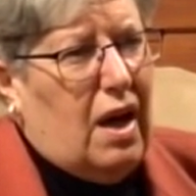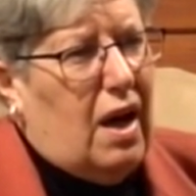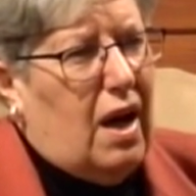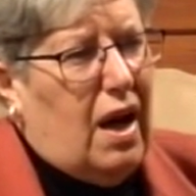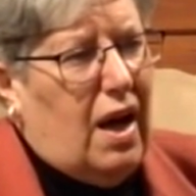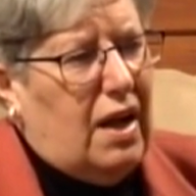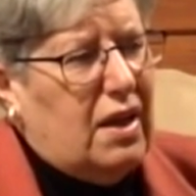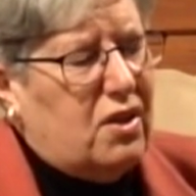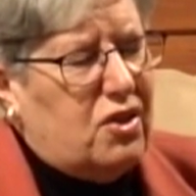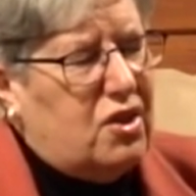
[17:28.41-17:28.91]

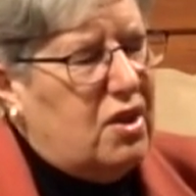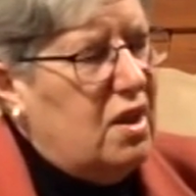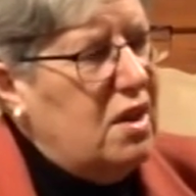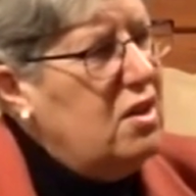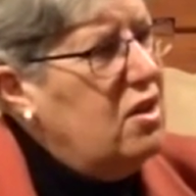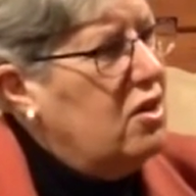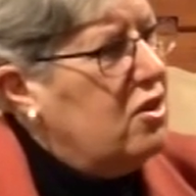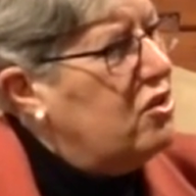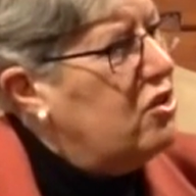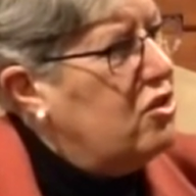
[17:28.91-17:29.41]
I see
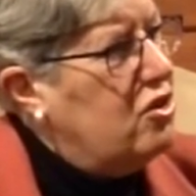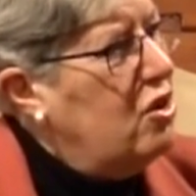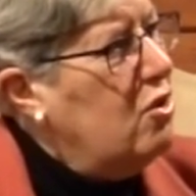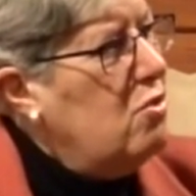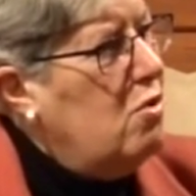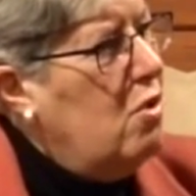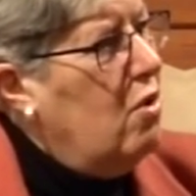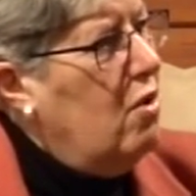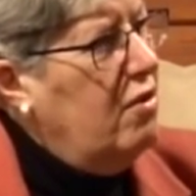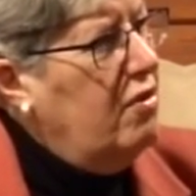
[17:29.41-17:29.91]
this
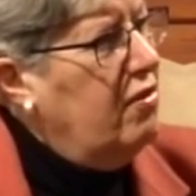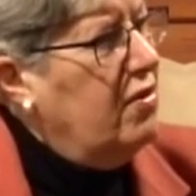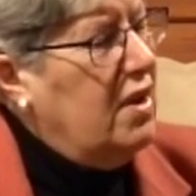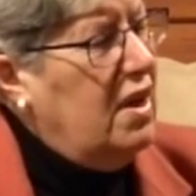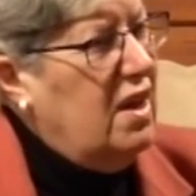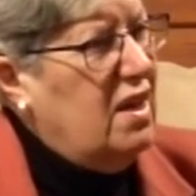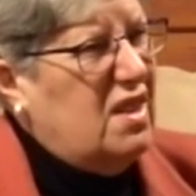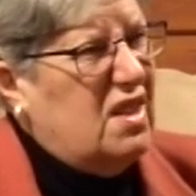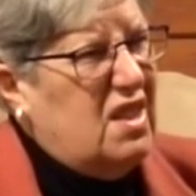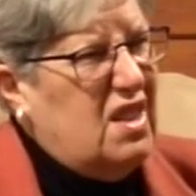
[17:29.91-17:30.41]
too often.
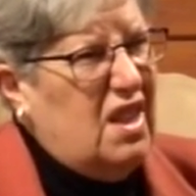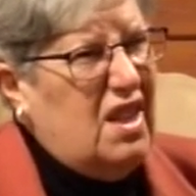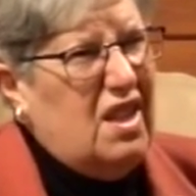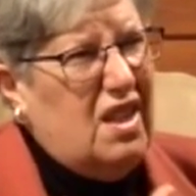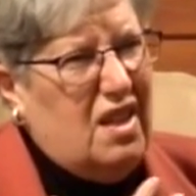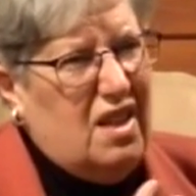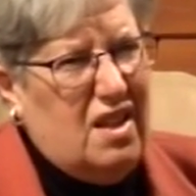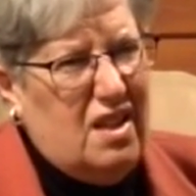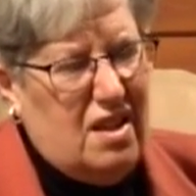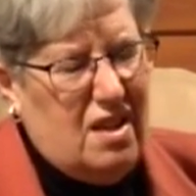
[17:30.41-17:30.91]
I see
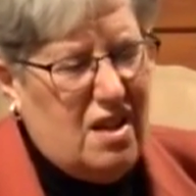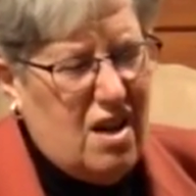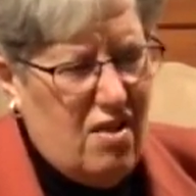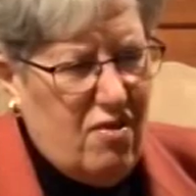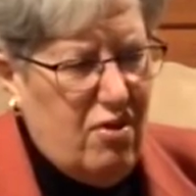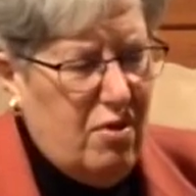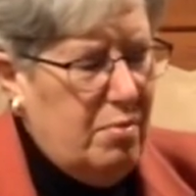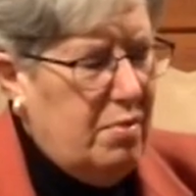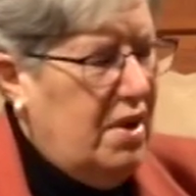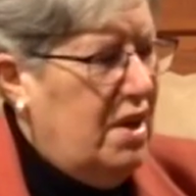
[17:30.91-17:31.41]
it in
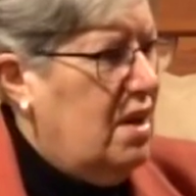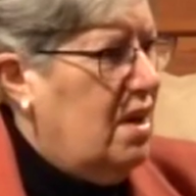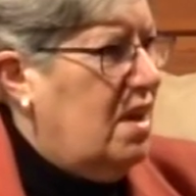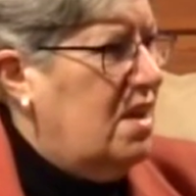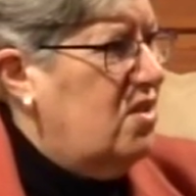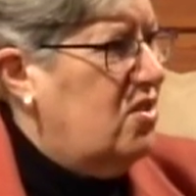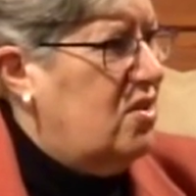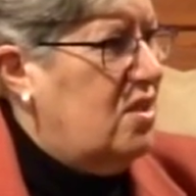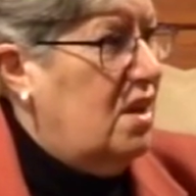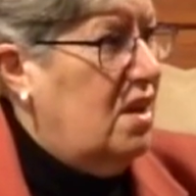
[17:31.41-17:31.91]
government. I
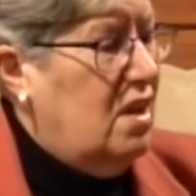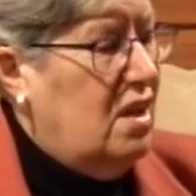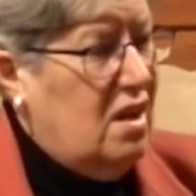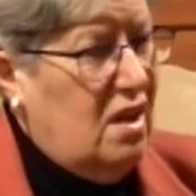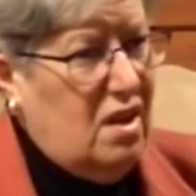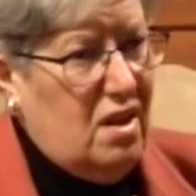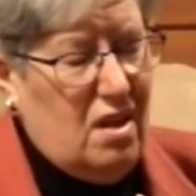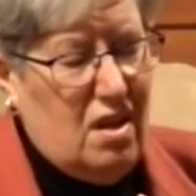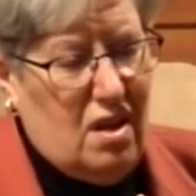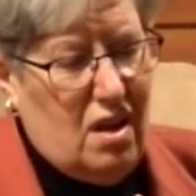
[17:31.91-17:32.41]
see it,
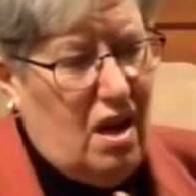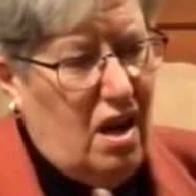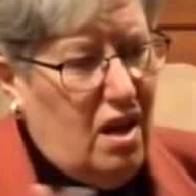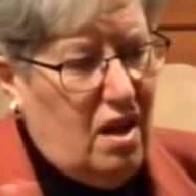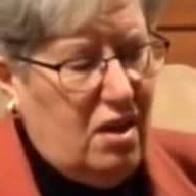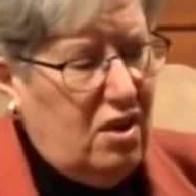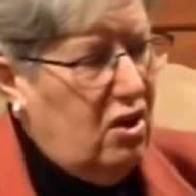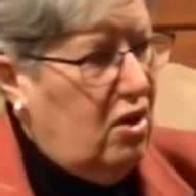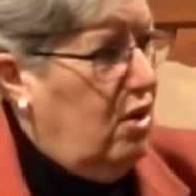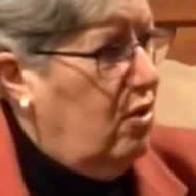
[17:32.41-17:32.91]

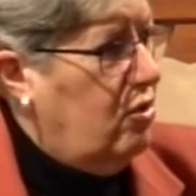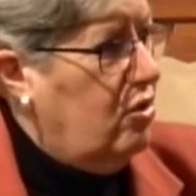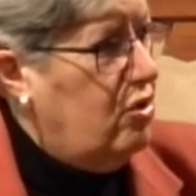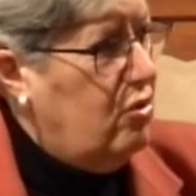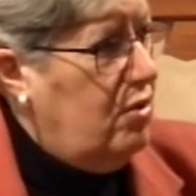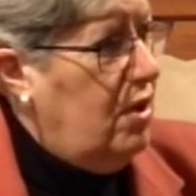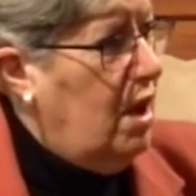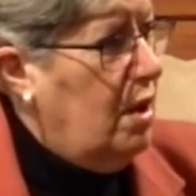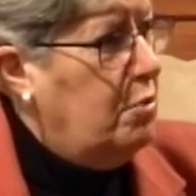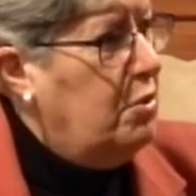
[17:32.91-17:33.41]
you know, you
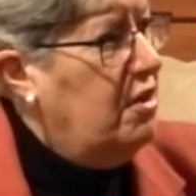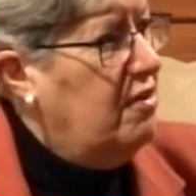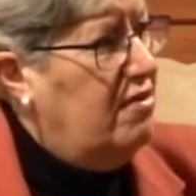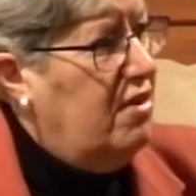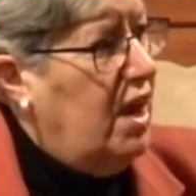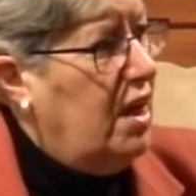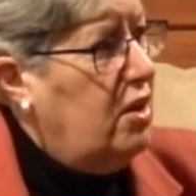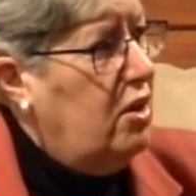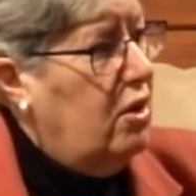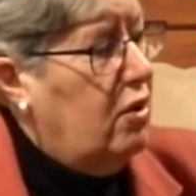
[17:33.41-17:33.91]
name right. the
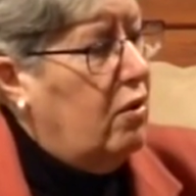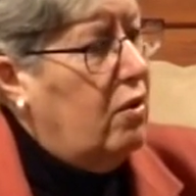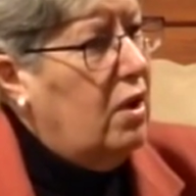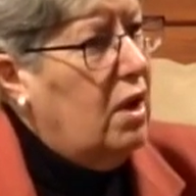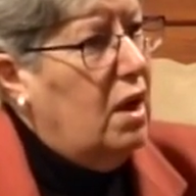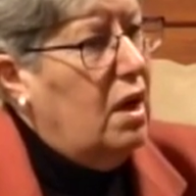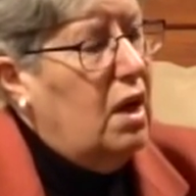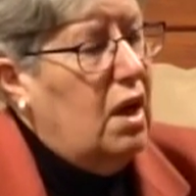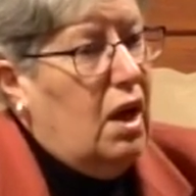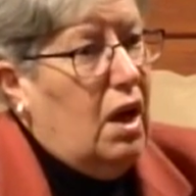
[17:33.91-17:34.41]
venue.
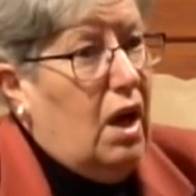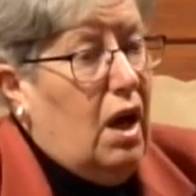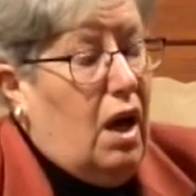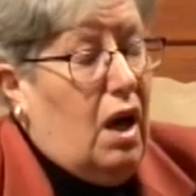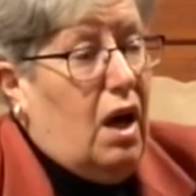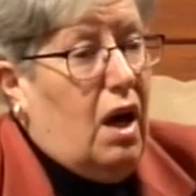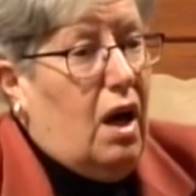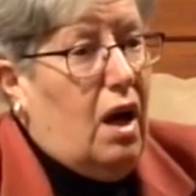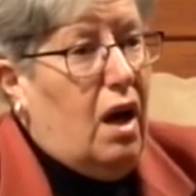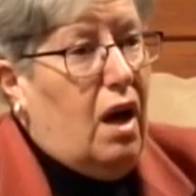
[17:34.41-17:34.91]
Right.
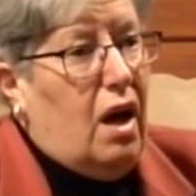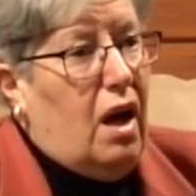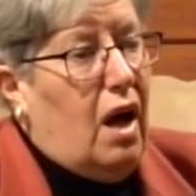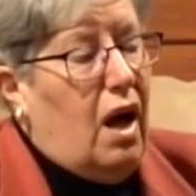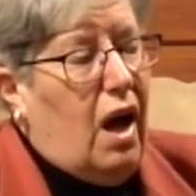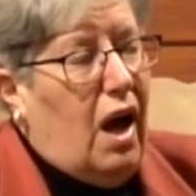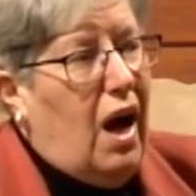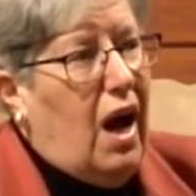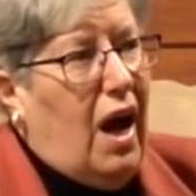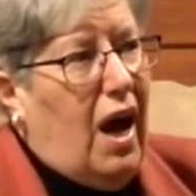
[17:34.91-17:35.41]

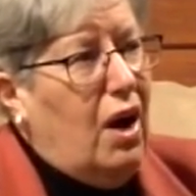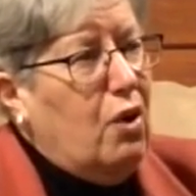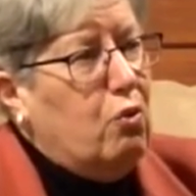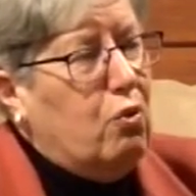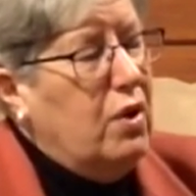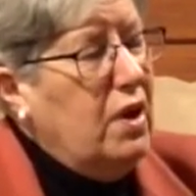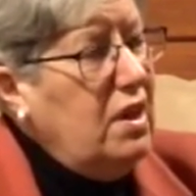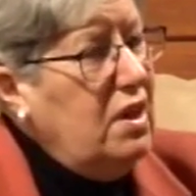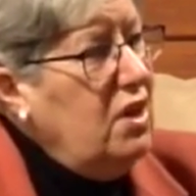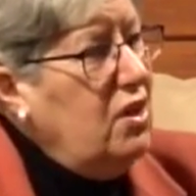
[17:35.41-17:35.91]
I
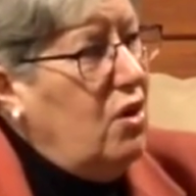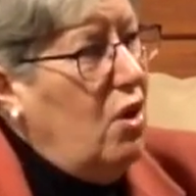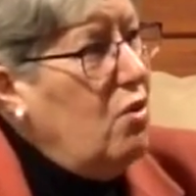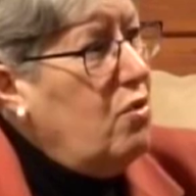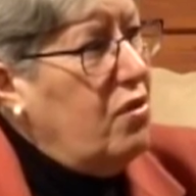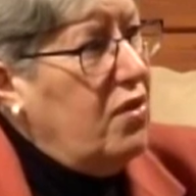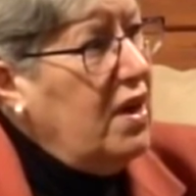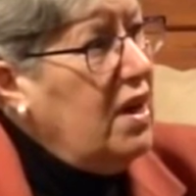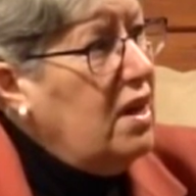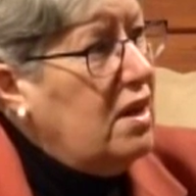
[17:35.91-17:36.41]
really
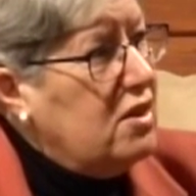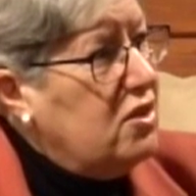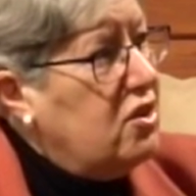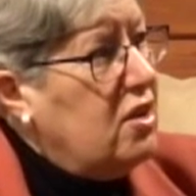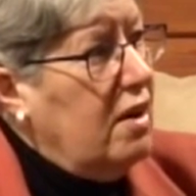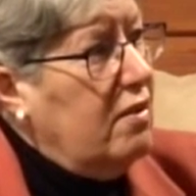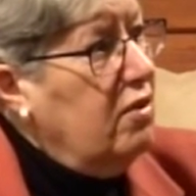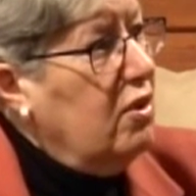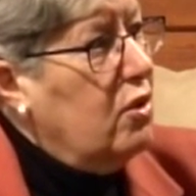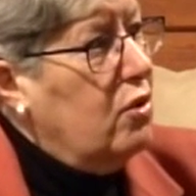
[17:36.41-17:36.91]
don't think it's
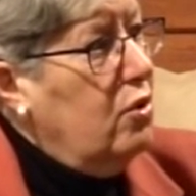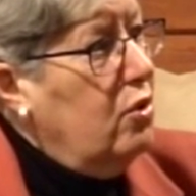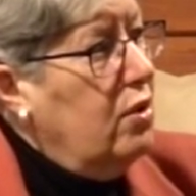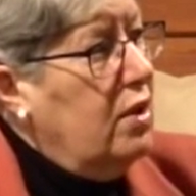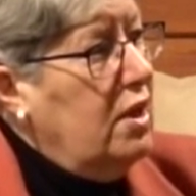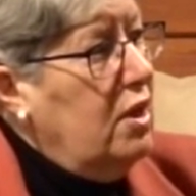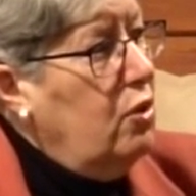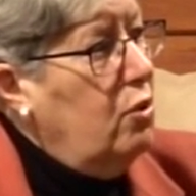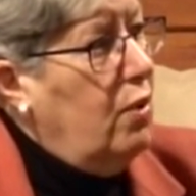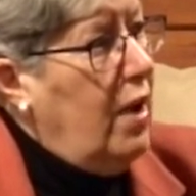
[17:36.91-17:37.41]
ever
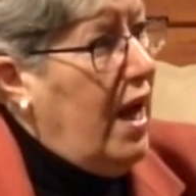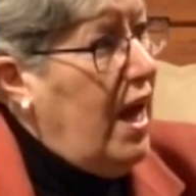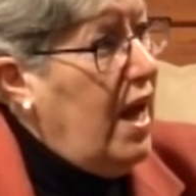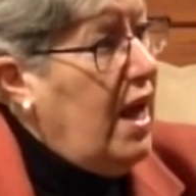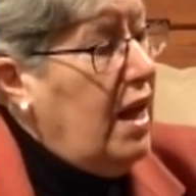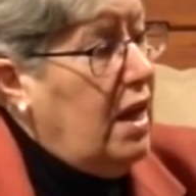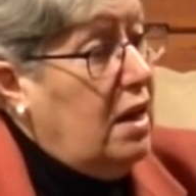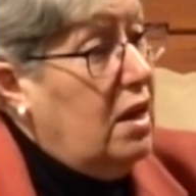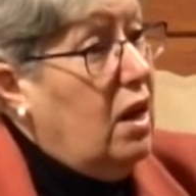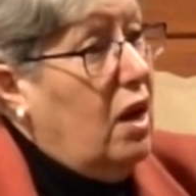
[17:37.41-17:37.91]
going to
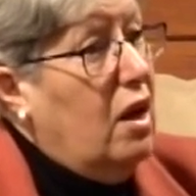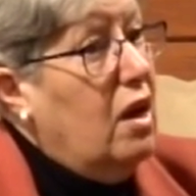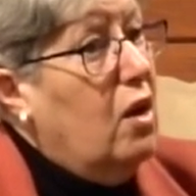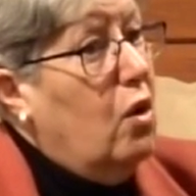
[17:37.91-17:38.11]
end.